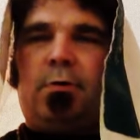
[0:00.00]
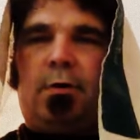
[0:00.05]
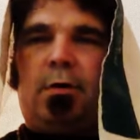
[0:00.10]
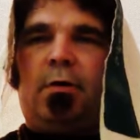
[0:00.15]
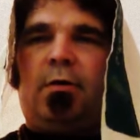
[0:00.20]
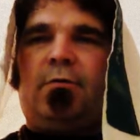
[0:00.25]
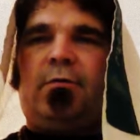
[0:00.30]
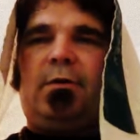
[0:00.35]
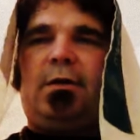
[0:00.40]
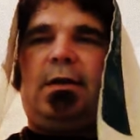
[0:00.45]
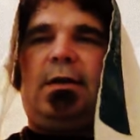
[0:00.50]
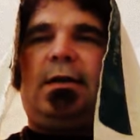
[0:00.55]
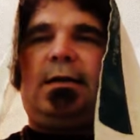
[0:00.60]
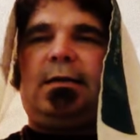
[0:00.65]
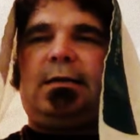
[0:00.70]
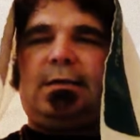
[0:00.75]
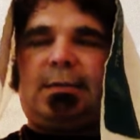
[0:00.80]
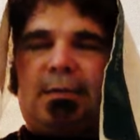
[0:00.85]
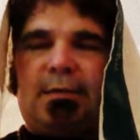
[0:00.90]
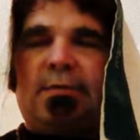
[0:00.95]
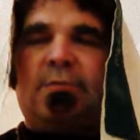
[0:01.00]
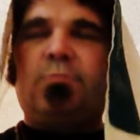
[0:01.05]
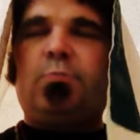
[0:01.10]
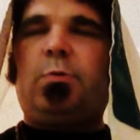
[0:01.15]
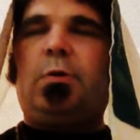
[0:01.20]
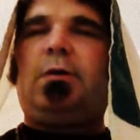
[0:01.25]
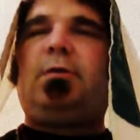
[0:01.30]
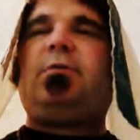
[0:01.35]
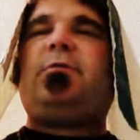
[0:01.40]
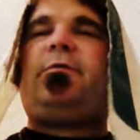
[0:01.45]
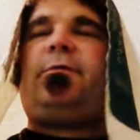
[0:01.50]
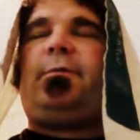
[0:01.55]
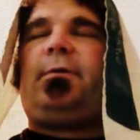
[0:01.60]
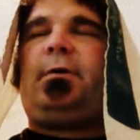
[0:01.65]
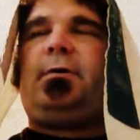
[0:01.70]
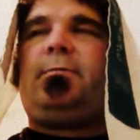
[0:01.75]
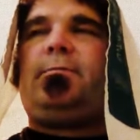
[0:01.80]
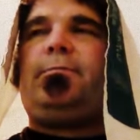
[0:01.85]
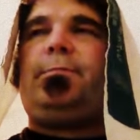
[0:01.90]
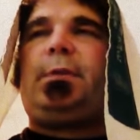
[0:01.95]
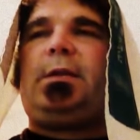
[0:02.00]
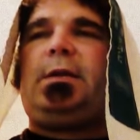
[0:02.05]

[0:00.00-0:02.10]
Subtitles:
earth. It's wonderful.